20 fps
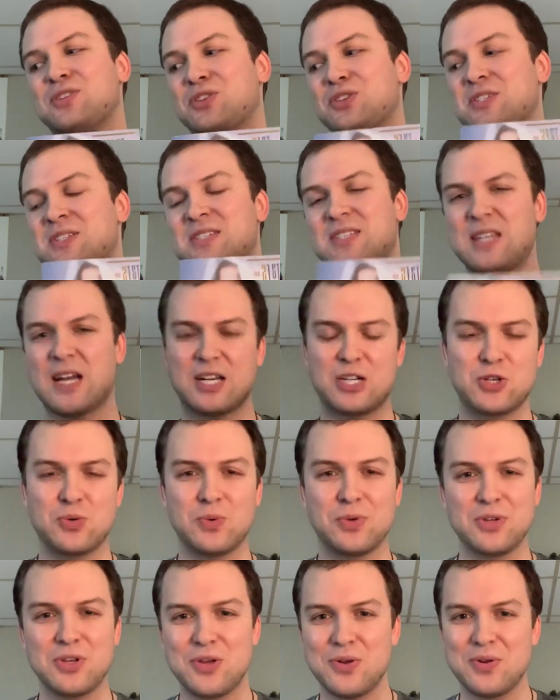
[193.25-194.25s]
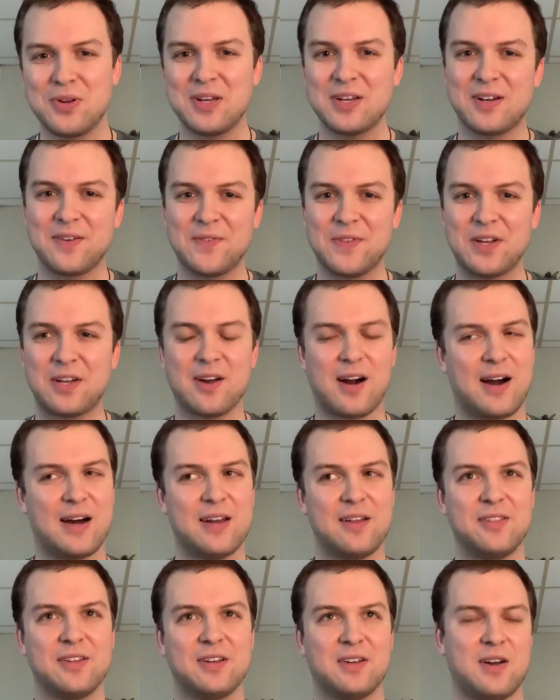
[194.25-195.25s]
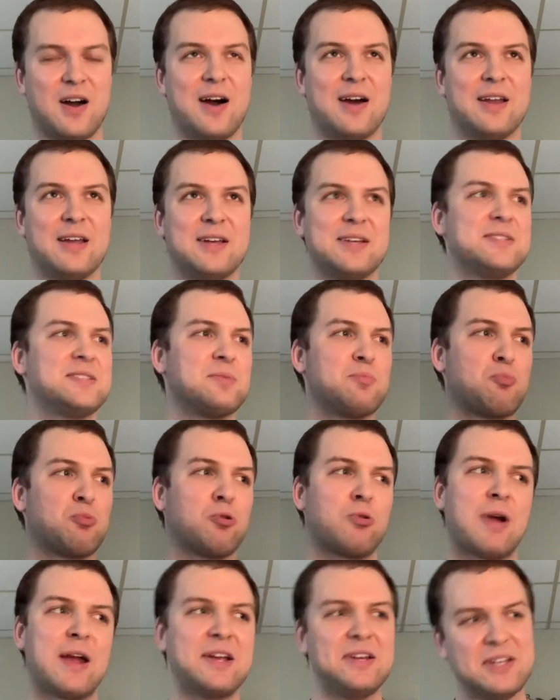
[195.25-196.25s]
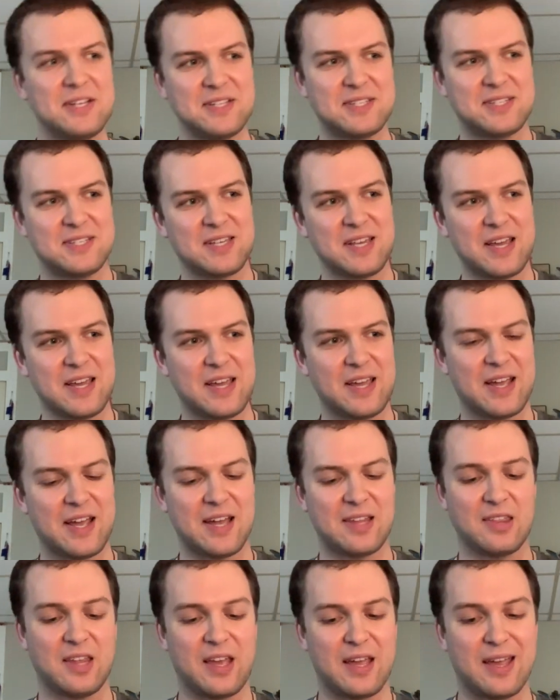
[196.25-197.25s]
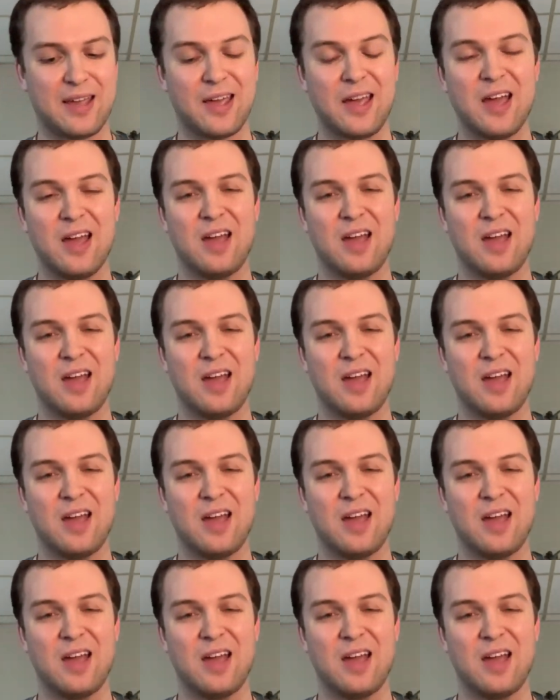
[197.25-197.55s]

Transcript: the sexual union of the god and the goddess and pregnancy and like,